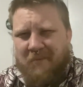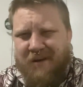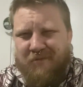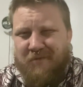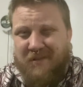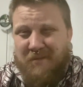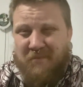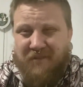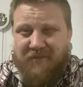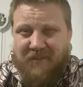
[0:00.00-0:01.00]
not really a
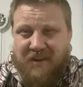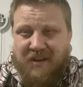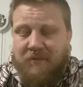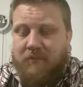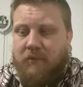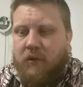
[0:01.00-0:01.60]
big fan.